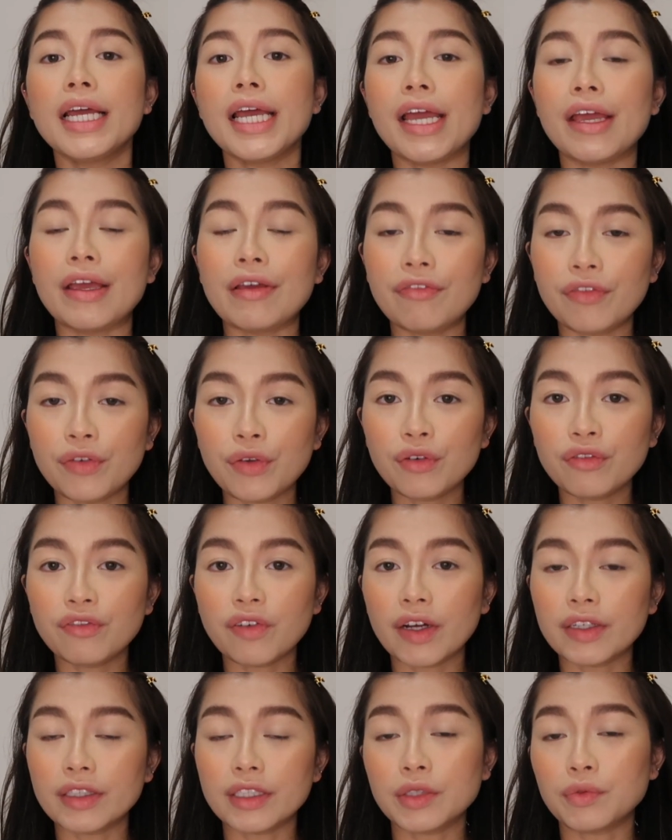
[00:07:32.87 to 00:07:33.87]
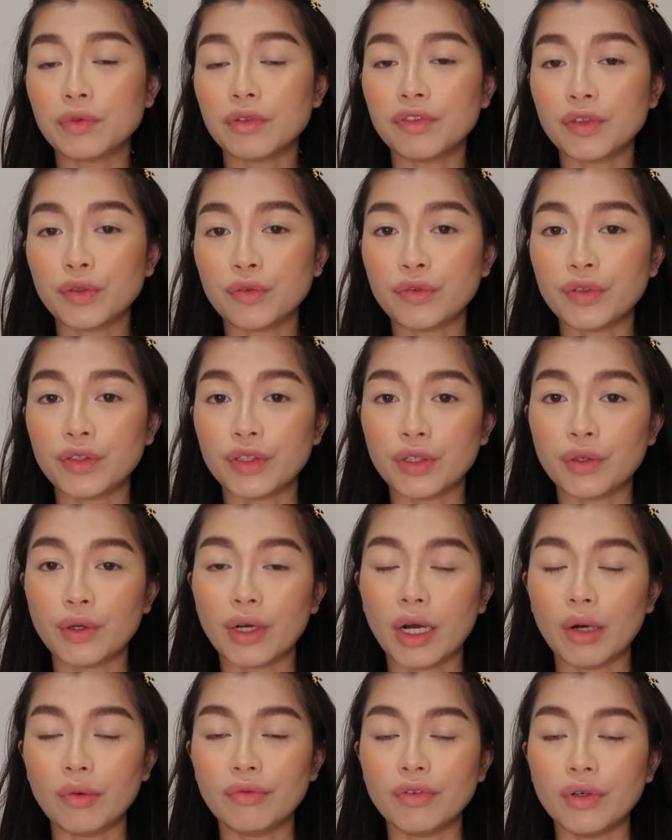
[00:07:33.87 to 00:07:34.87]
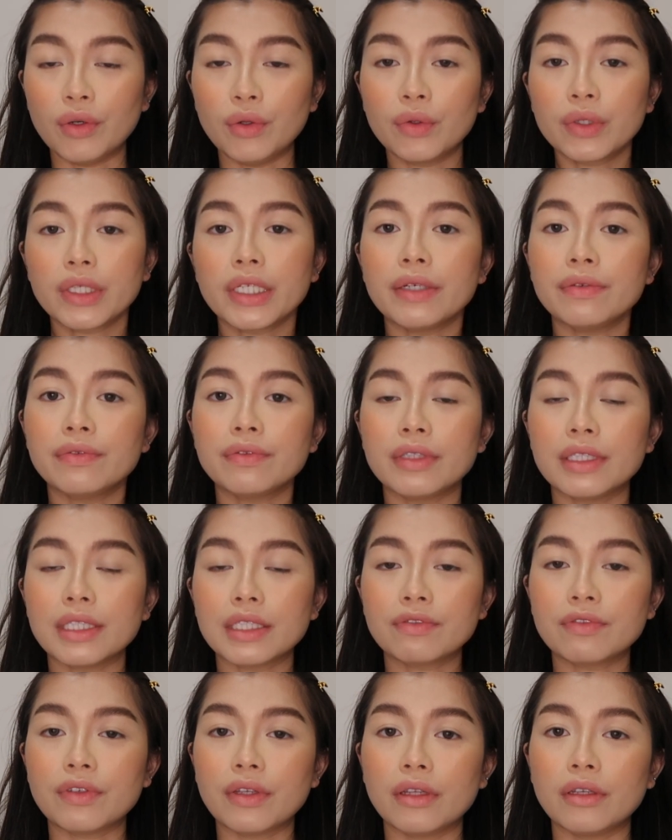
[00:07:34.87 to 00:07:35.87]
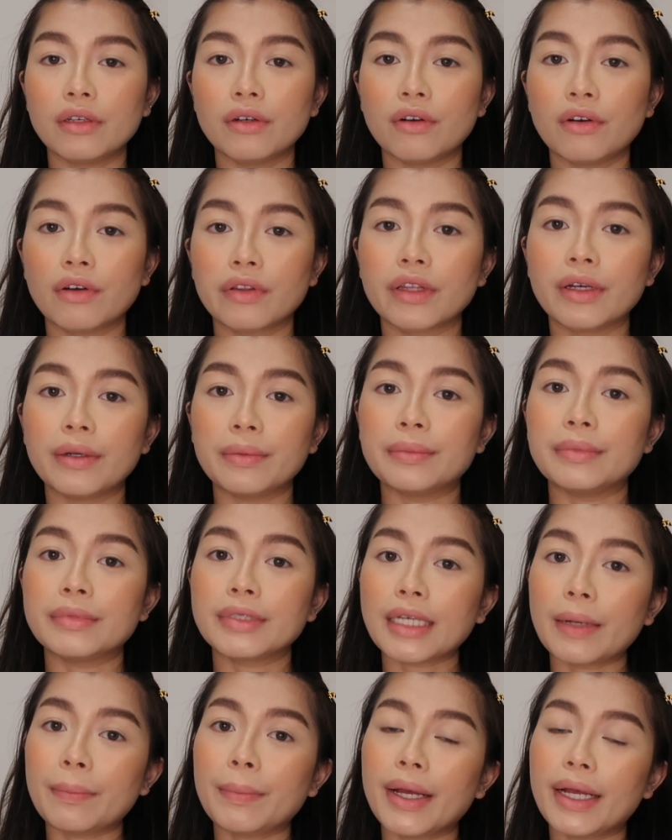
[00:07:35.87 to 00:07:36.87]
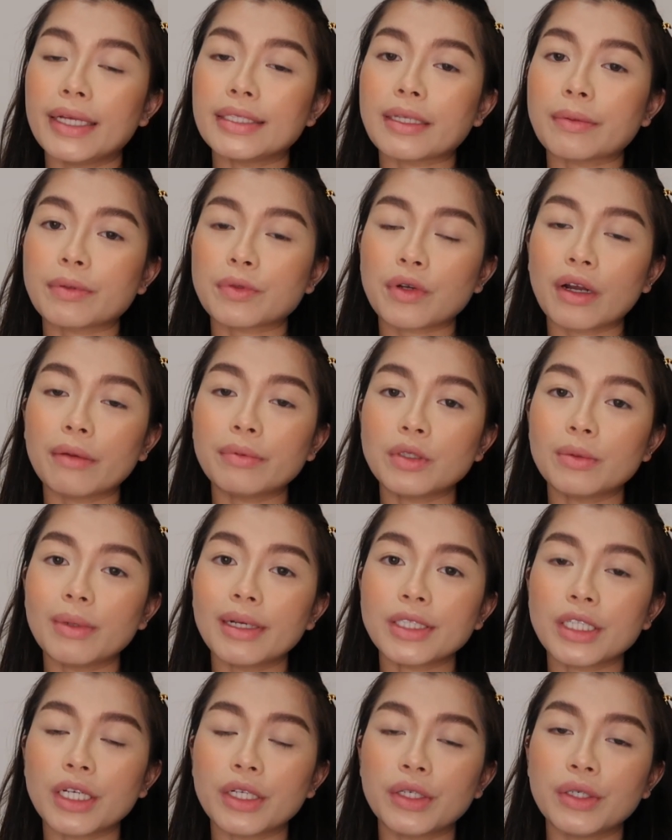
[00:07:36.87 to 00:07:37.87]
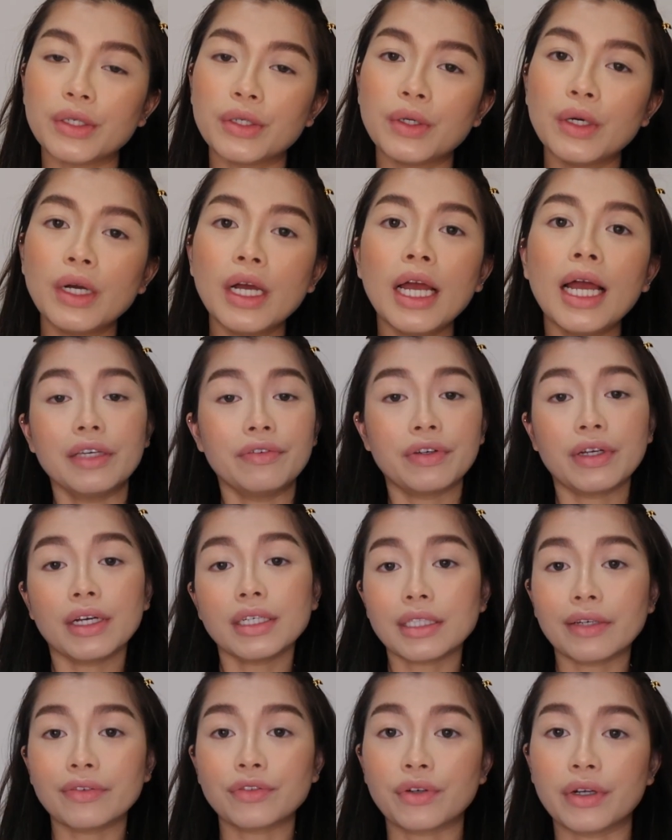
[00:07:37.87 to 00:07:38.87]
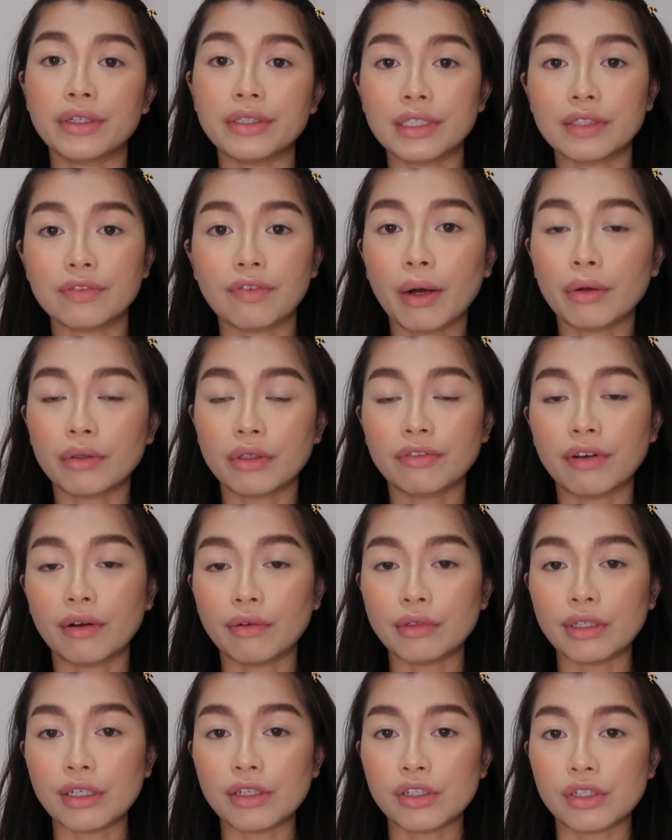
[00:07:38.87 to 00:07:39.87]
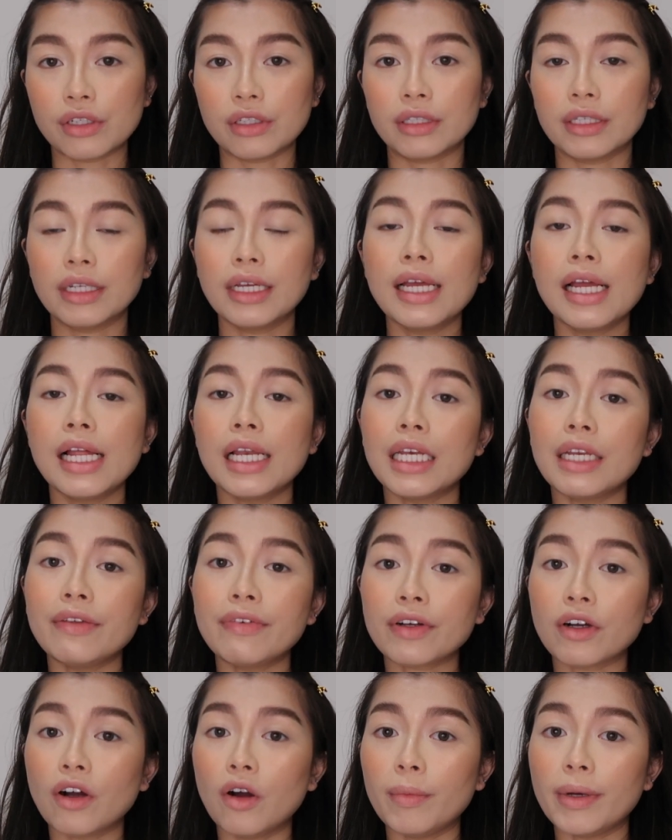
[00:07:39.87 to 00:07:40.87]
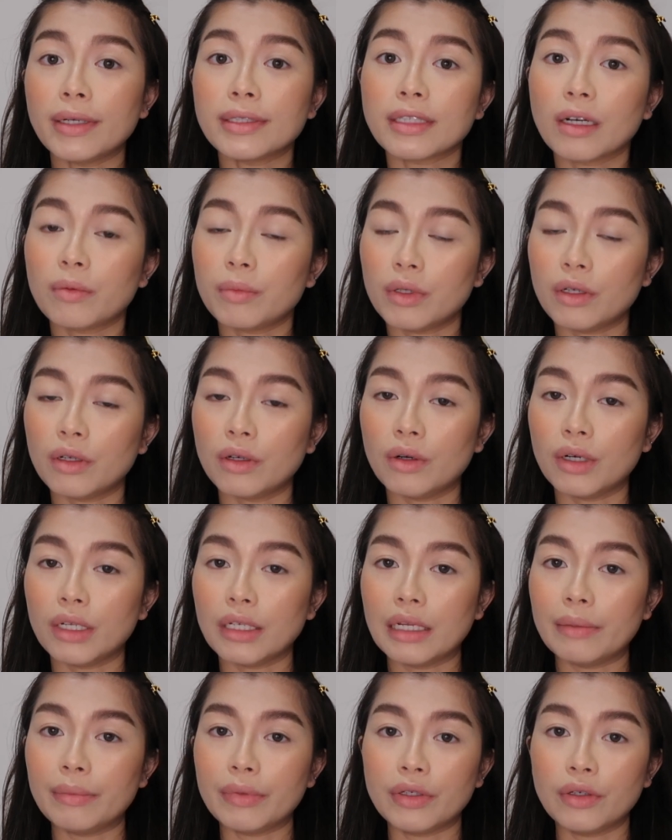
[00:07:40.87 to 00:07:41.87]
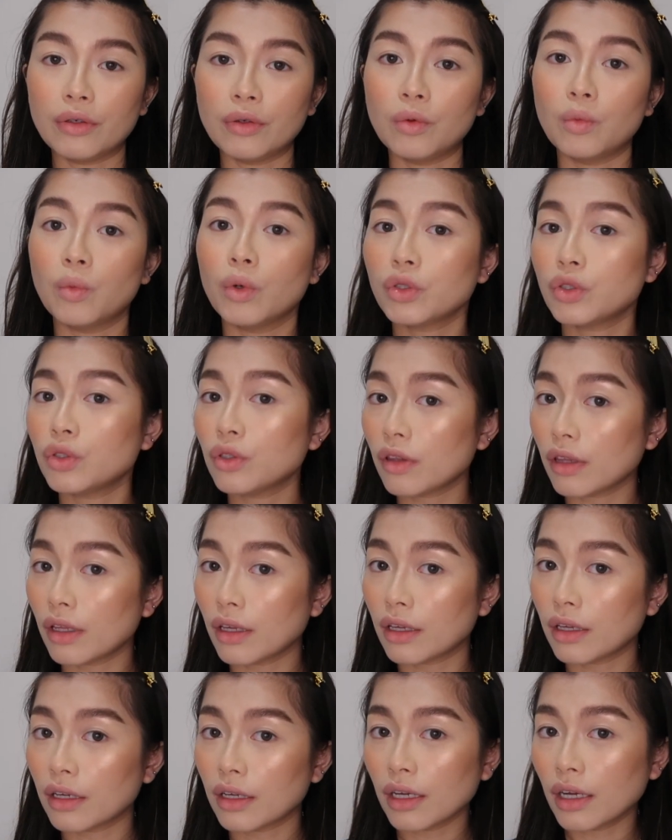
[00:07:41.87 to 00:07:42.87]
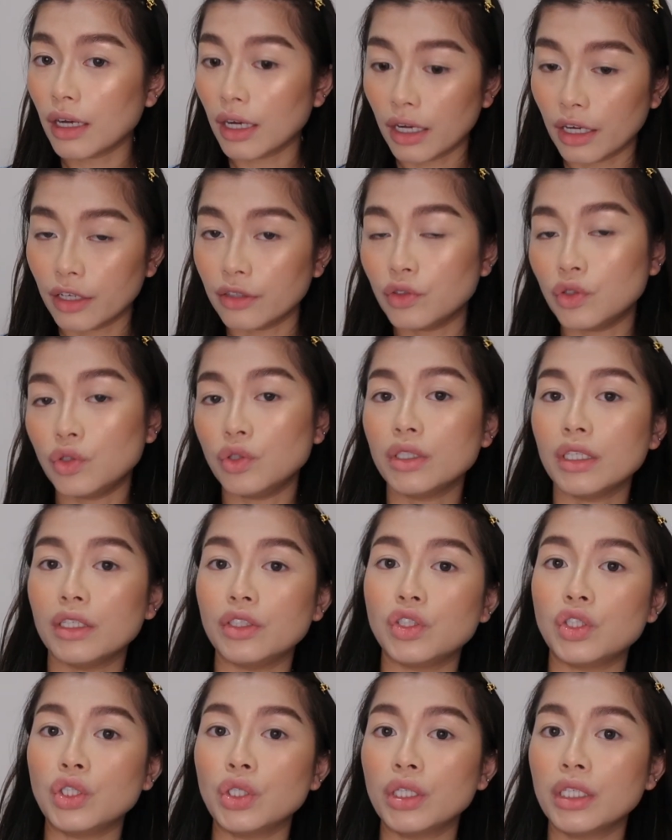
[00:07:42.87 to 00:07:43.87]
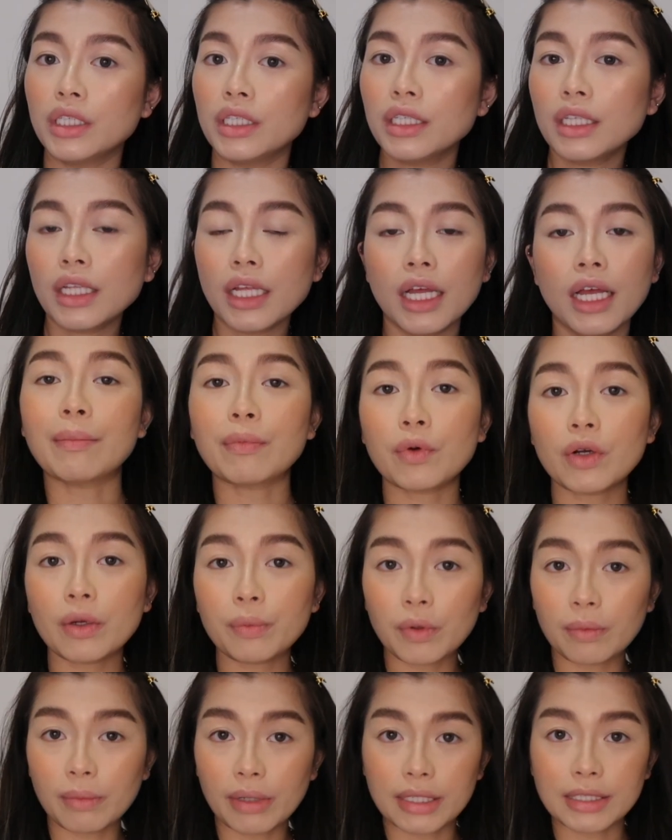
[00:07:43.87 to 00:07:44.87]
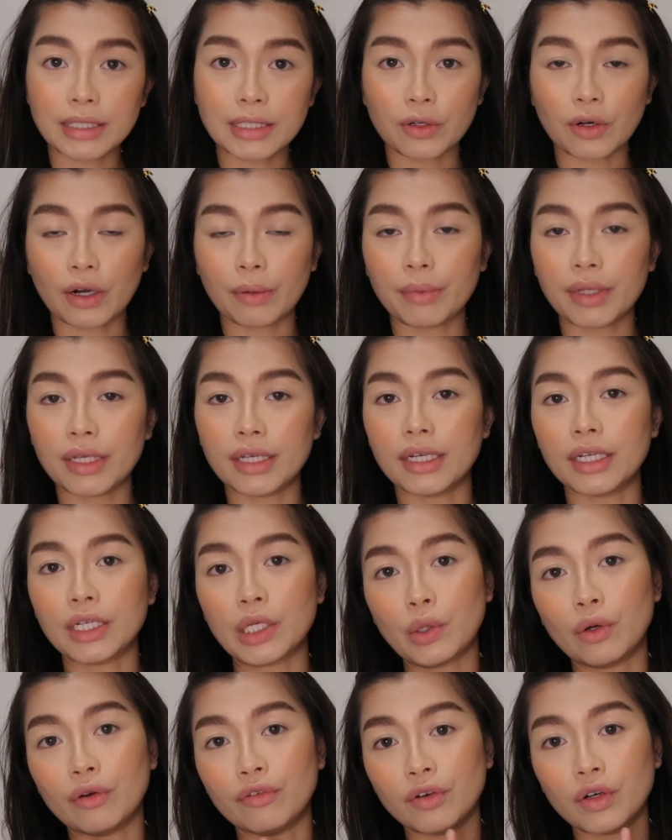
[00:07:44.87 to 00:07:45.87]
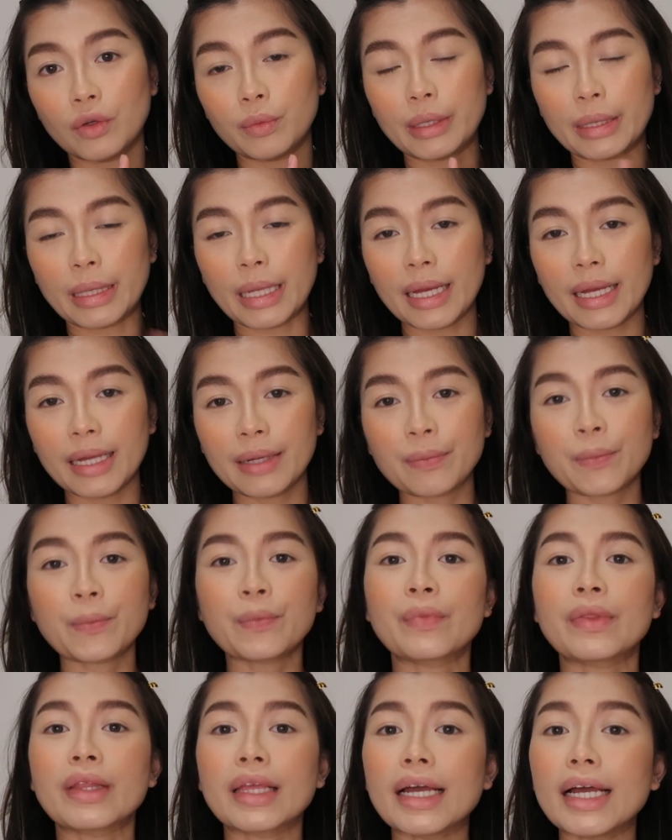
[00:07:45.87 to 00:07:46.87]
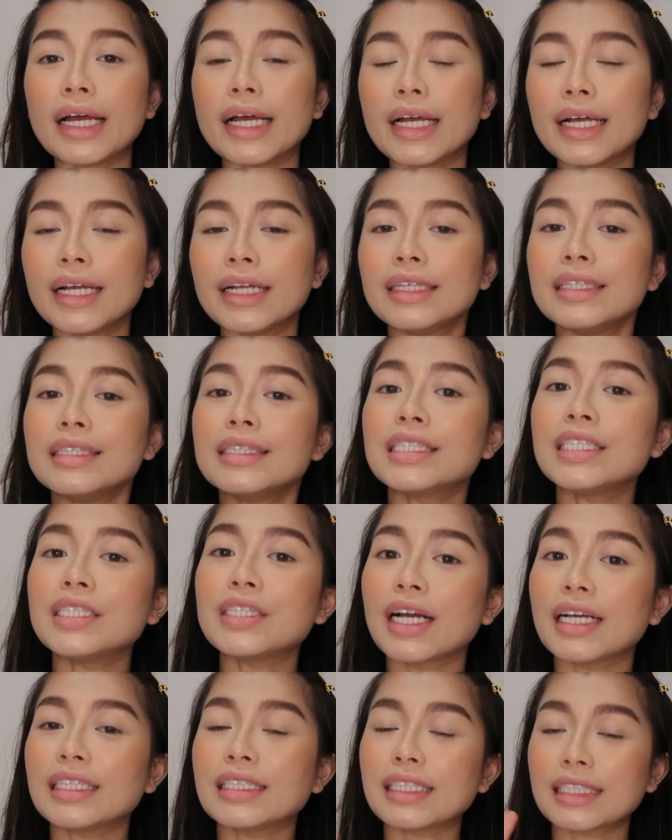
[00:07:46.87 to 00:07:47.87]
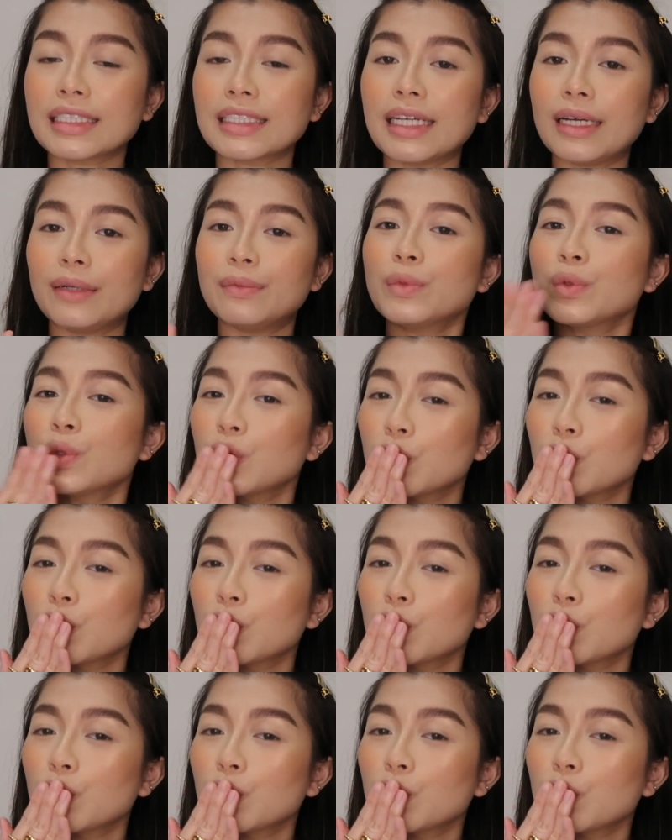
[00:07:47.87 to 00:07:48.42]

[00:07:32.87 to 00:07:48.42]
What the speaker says: If you find this review video helpful, give this video a thumbs up and subscribe to my channel. If you guys have tried this powder foundation, leave a comment down below and let me know what you think. Do you enjoy it? I'm gonna put my Instagram here and go and follow me there. And see you guys next time.